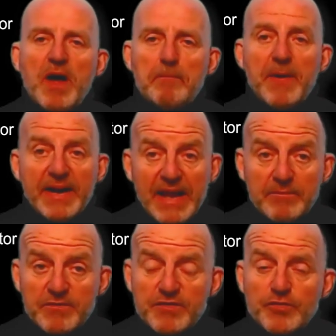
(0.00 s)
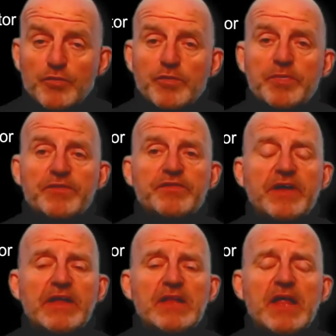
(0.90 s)
My name's Sean
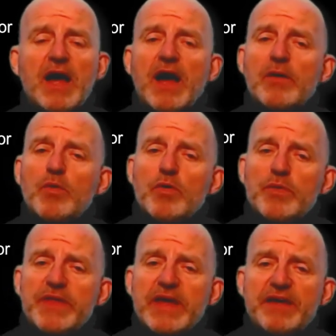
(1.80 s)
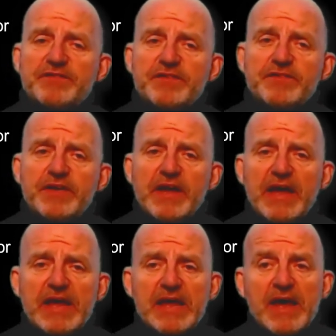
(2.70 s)
Purcell. I work with the
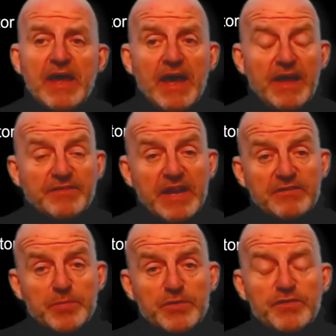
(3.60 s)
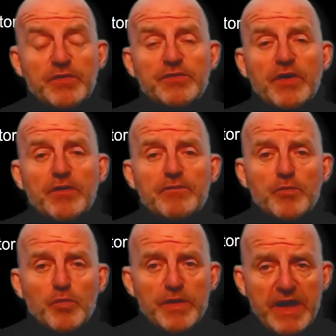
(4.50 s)
ACCA as an expert tutor
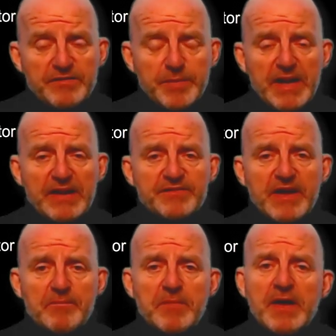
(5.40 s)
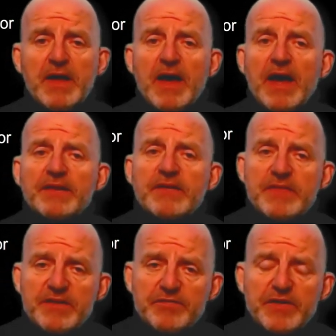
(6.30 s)
for the SBL exam, and
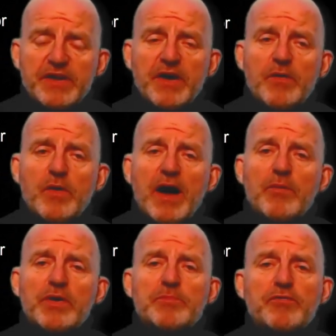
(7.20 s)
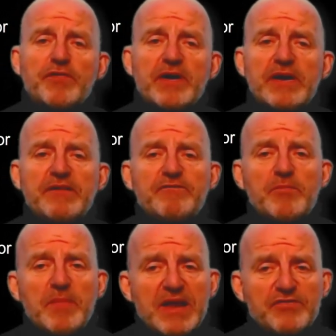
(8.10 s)
in this video I want to provide
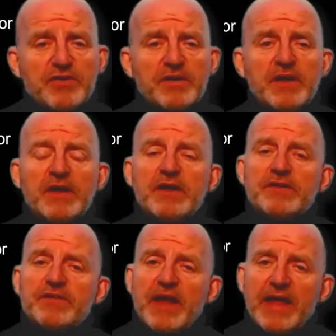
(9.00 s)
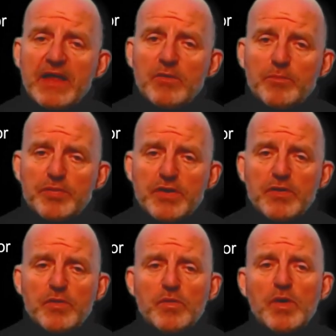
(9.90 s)
information to help
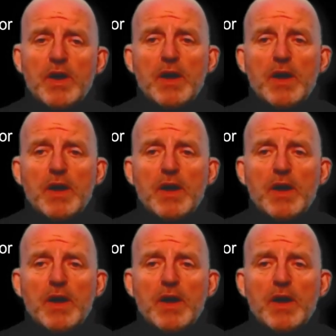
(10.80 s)
you